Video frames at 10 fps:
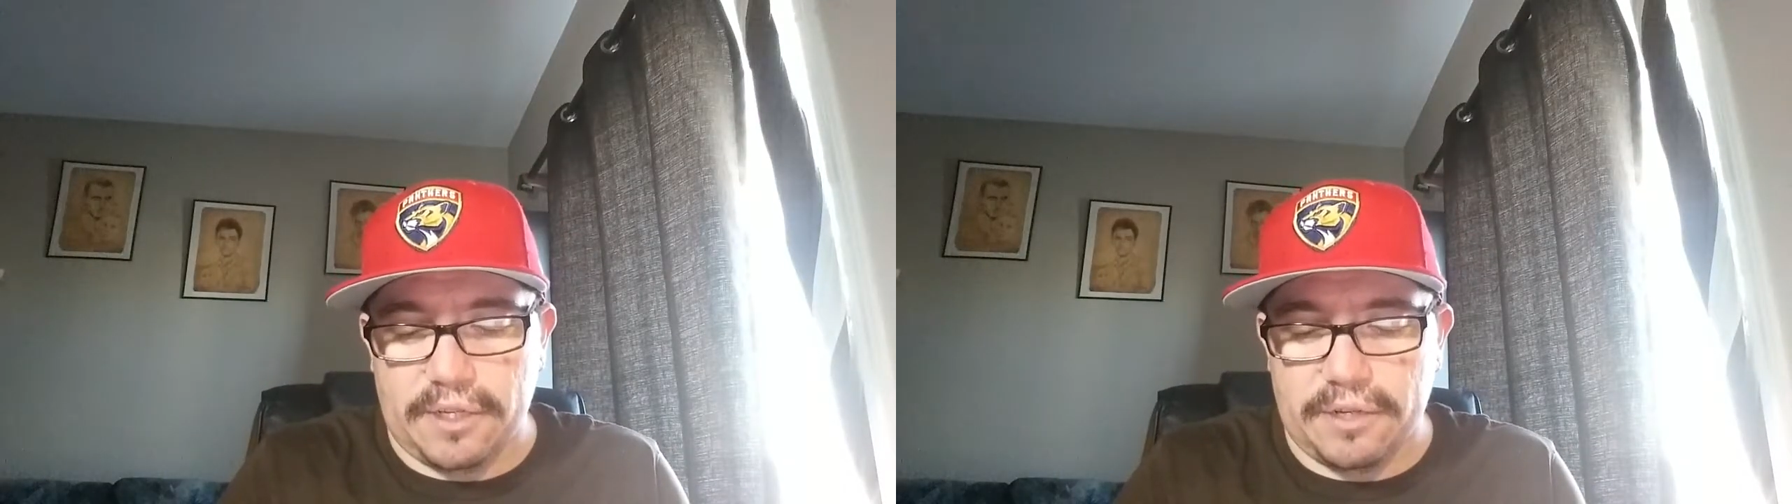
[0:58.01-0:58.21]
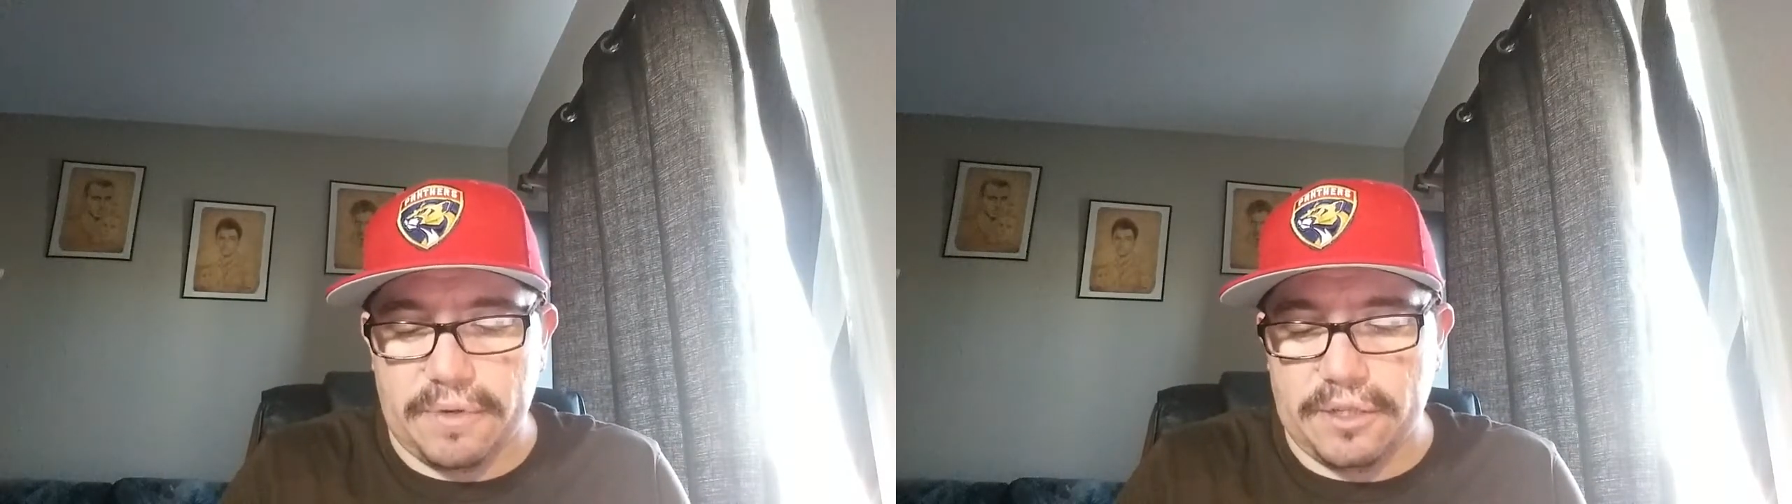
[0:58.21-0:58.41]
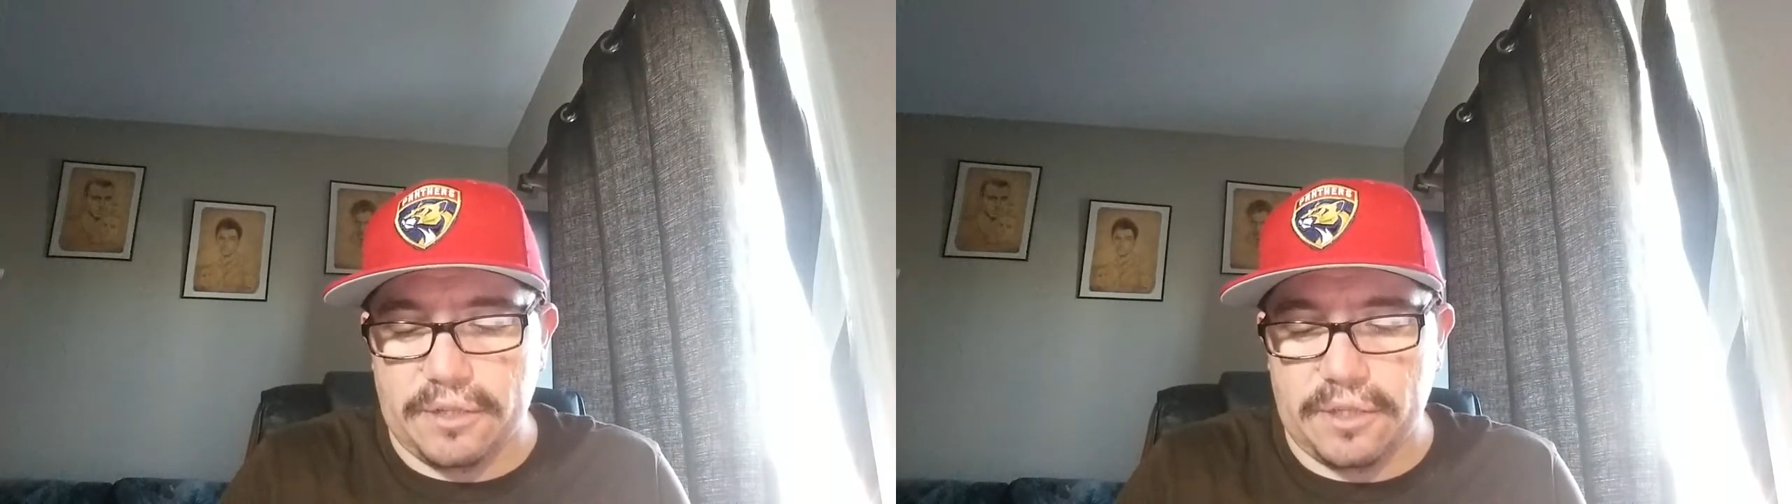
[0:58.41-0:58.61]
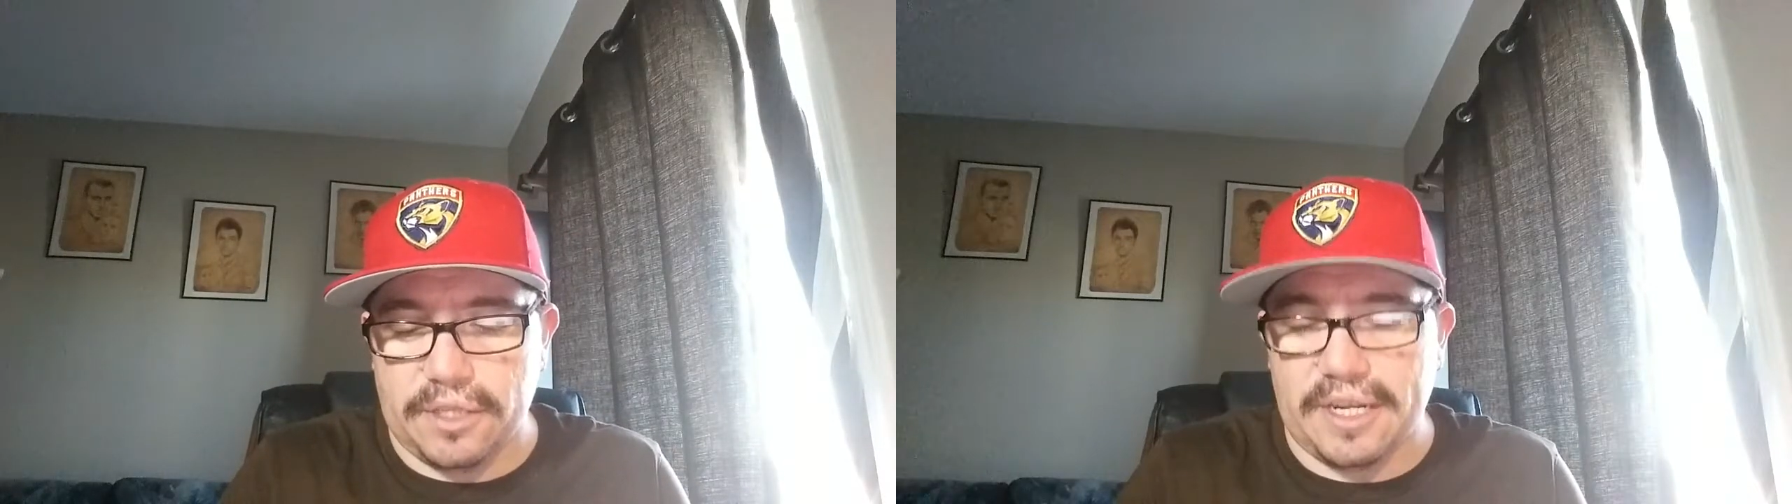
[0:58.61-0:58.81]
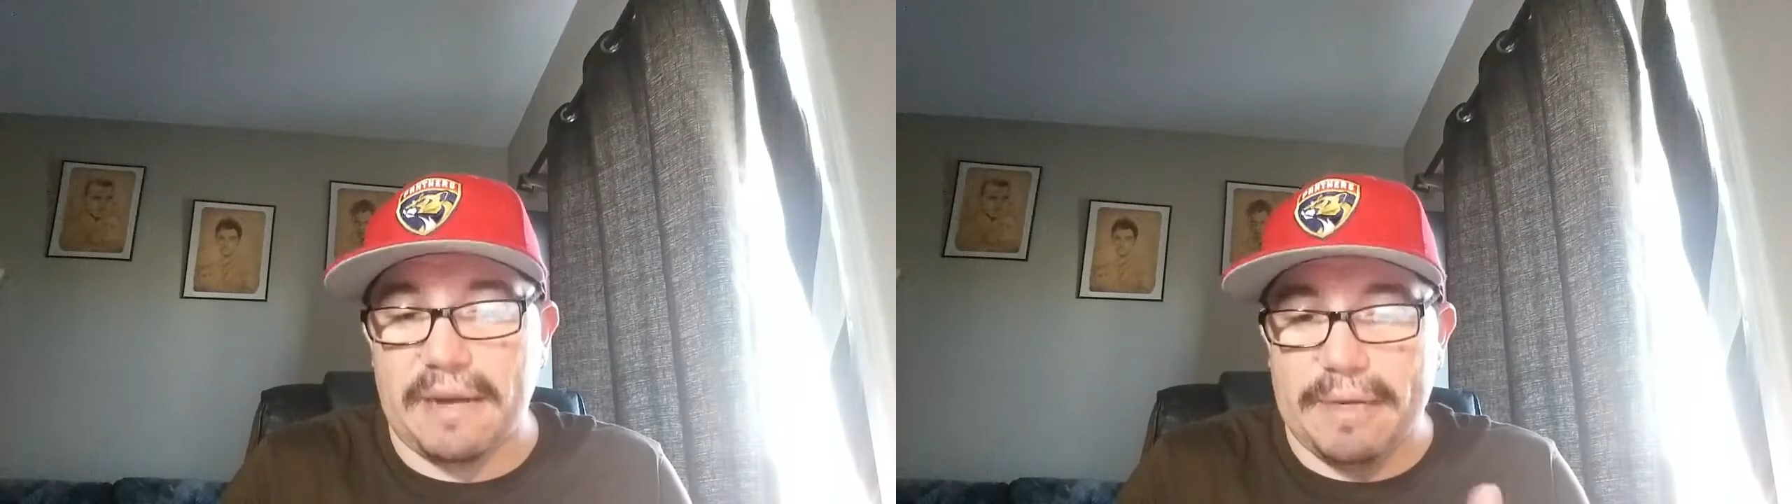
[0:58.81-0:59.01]
generation
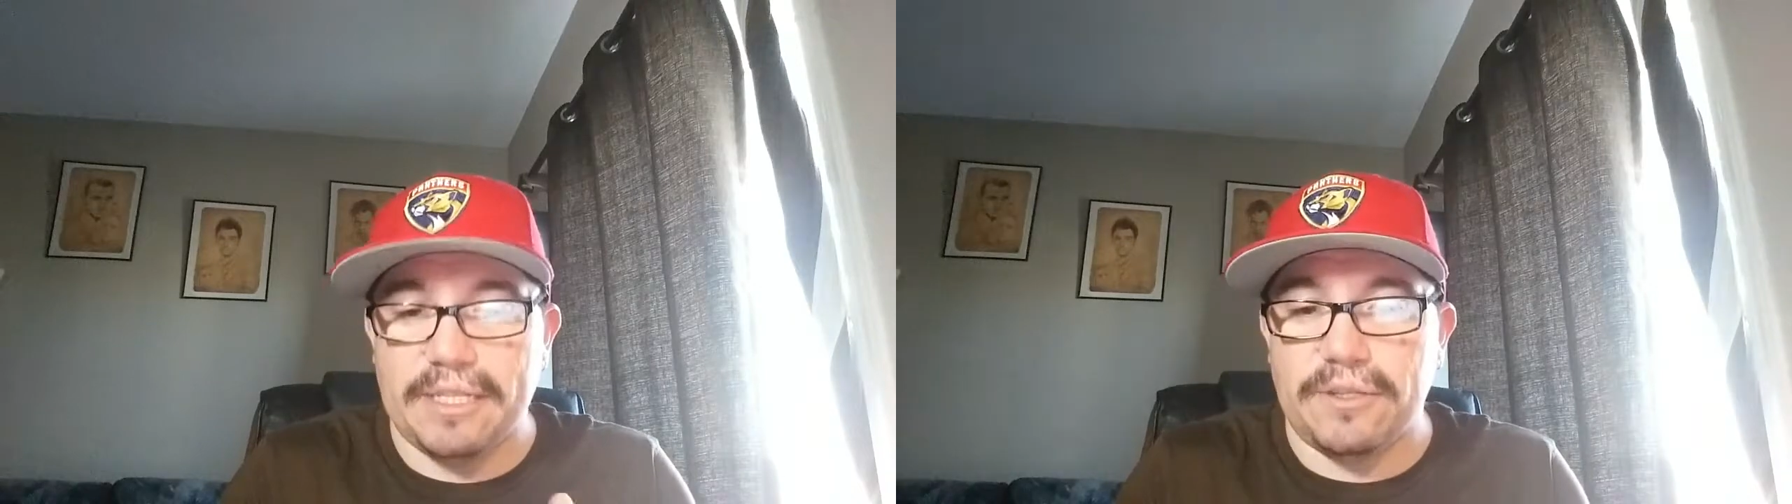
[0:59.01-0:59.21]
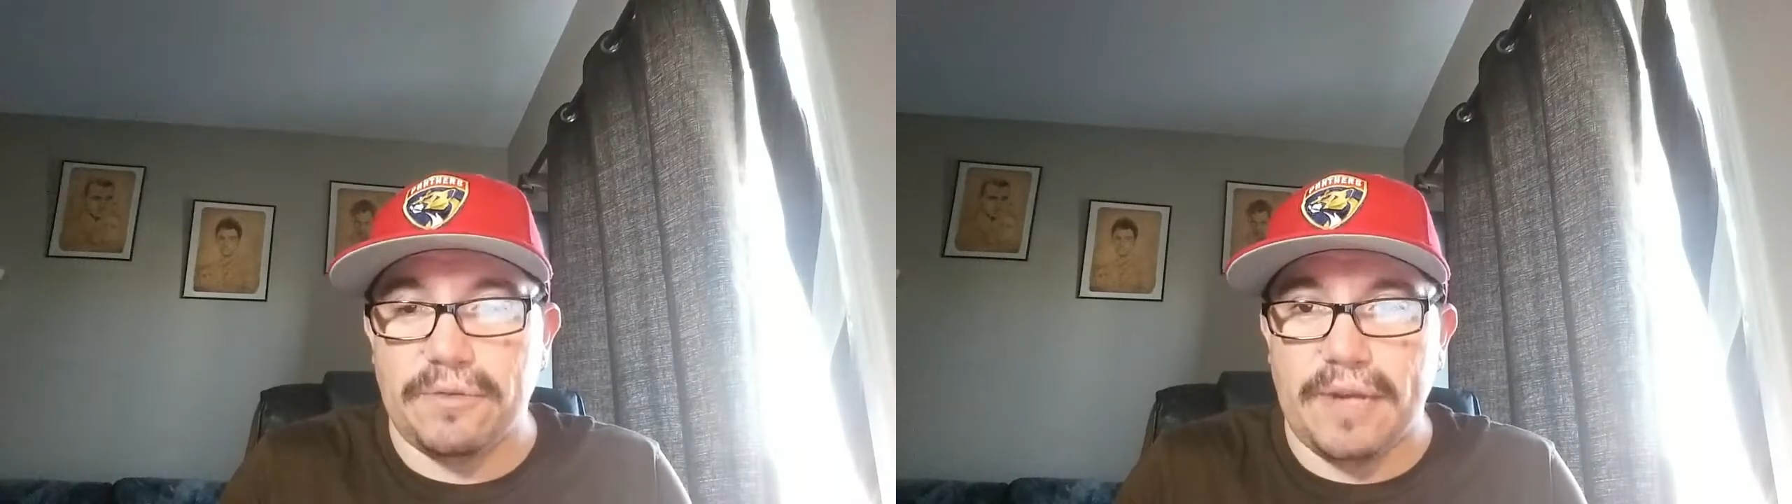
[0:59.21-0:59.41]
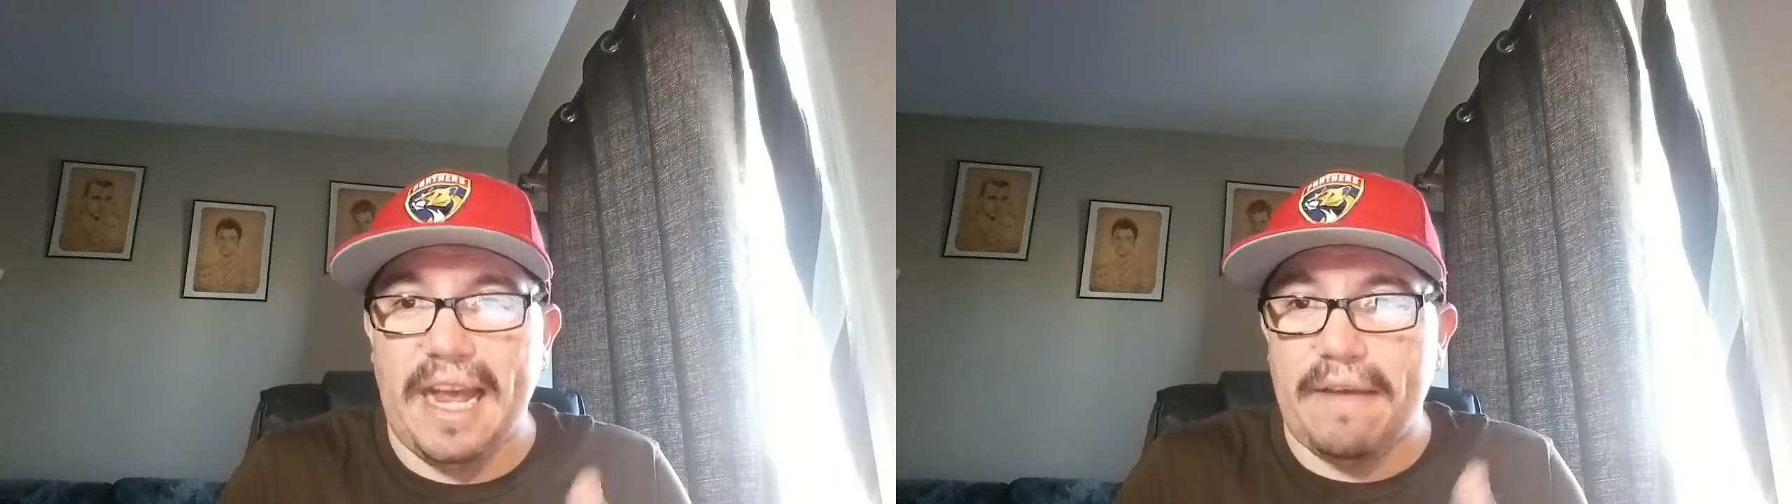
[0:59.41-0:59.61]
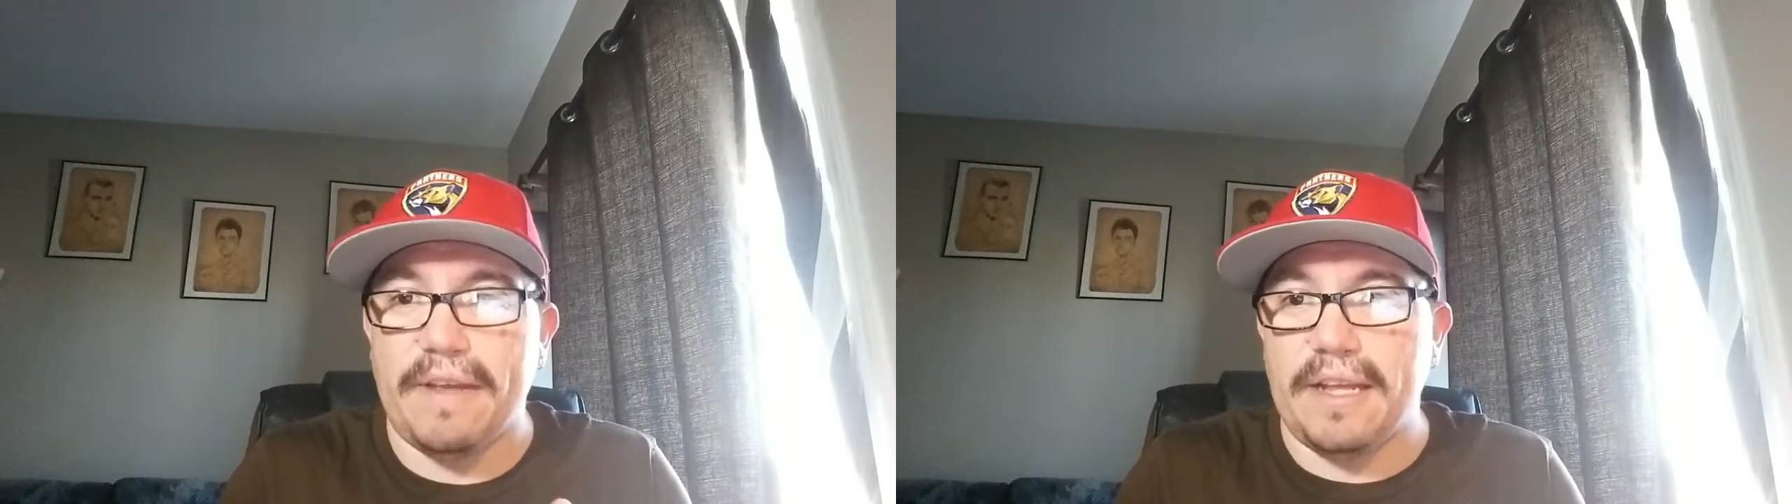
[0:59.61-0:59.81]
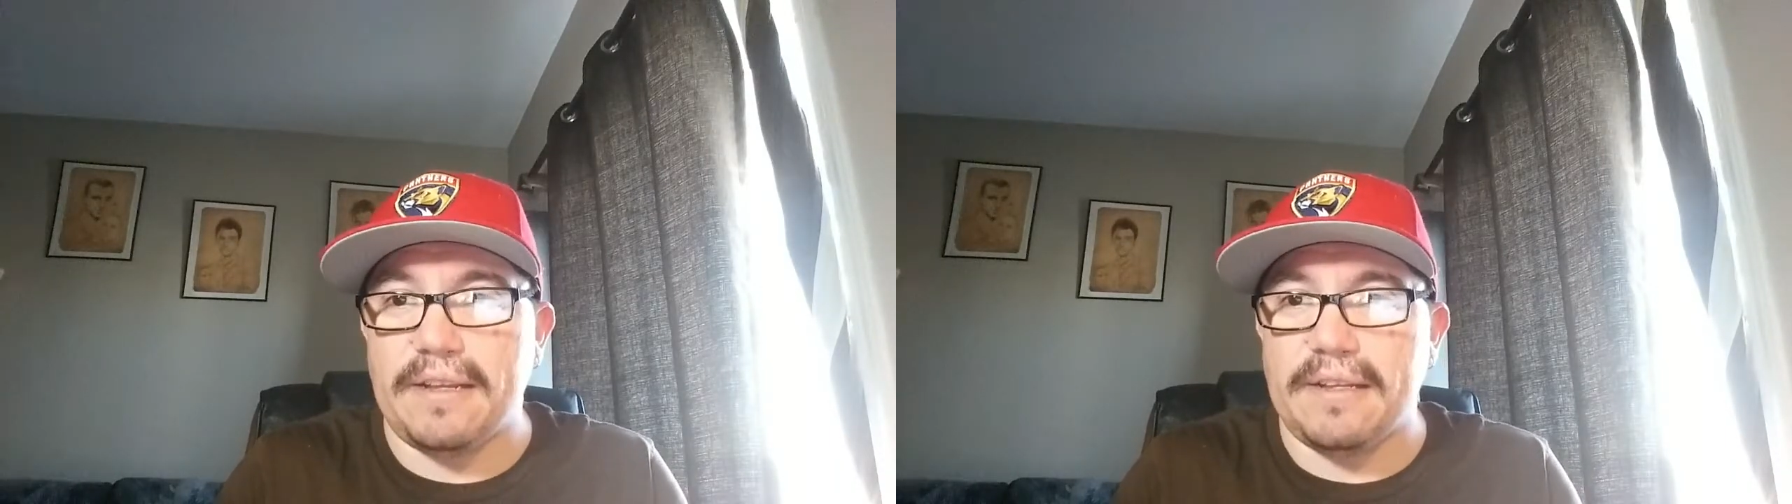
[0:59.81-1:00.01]
to come into
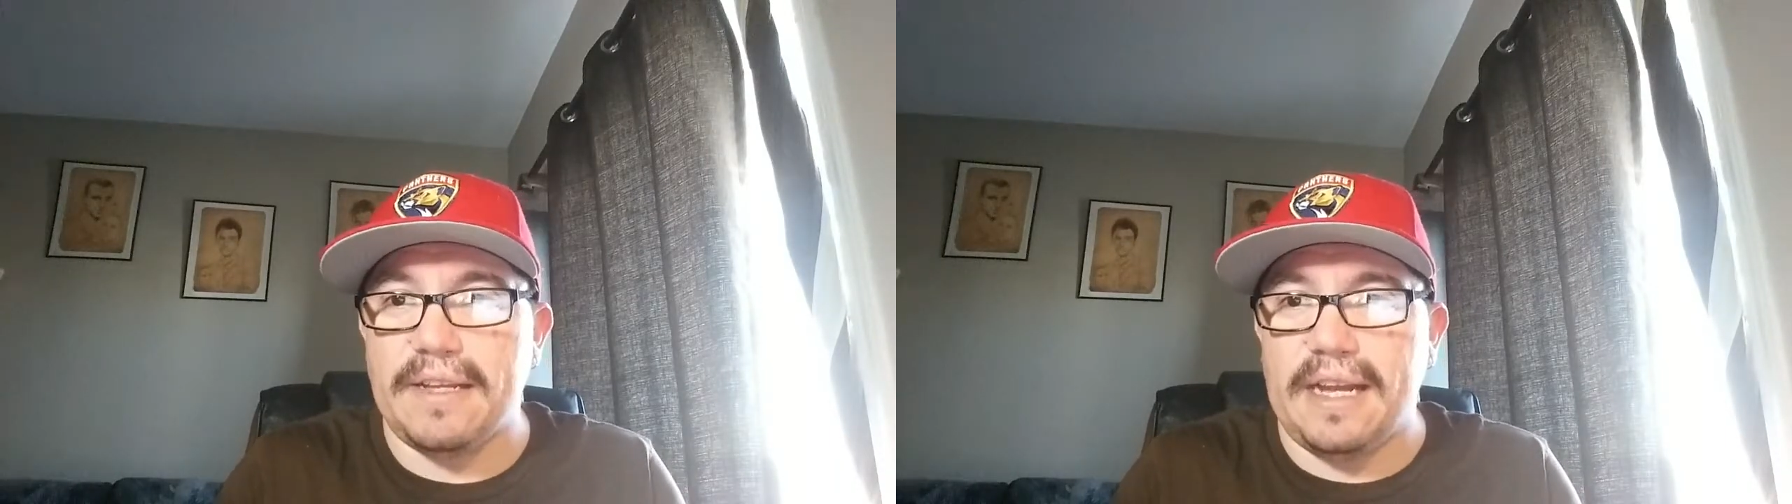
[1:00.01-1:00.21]
having